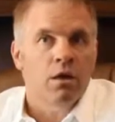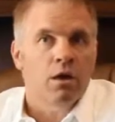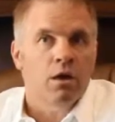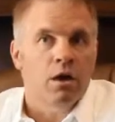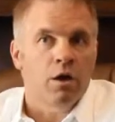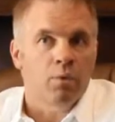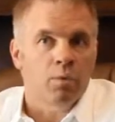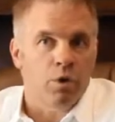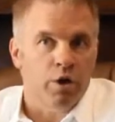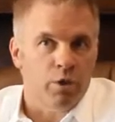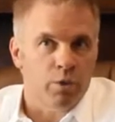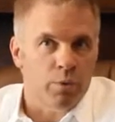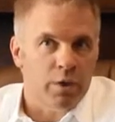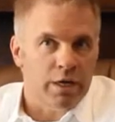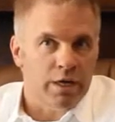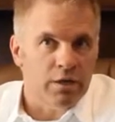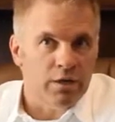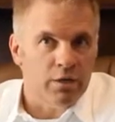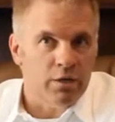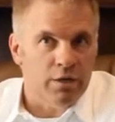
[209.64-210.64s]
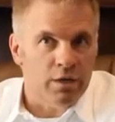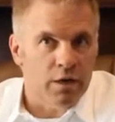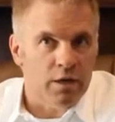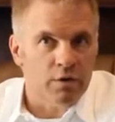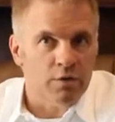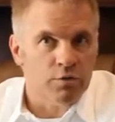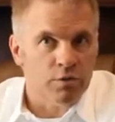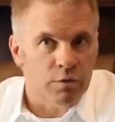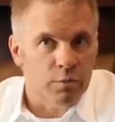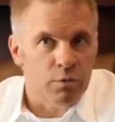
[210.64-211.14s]
on whether we can
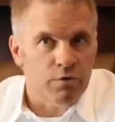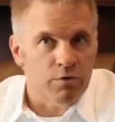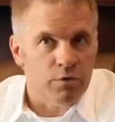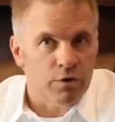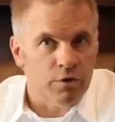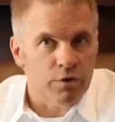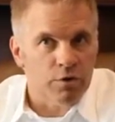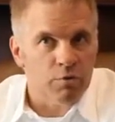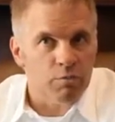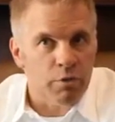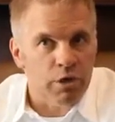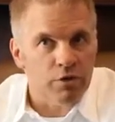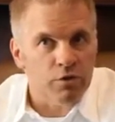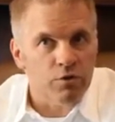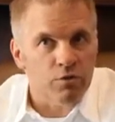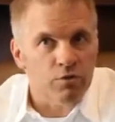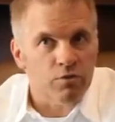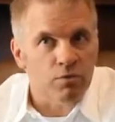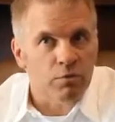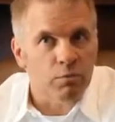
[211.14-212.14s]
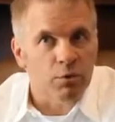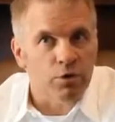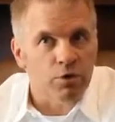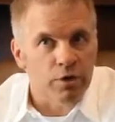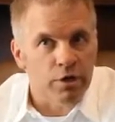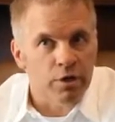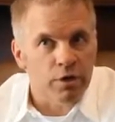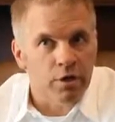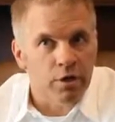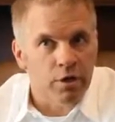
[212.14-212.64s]
deduct some of your expenses from your
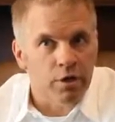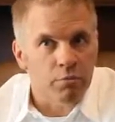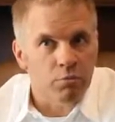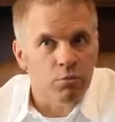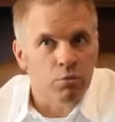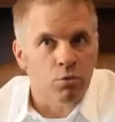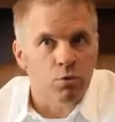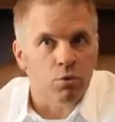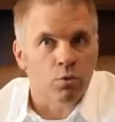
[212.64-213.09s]
income,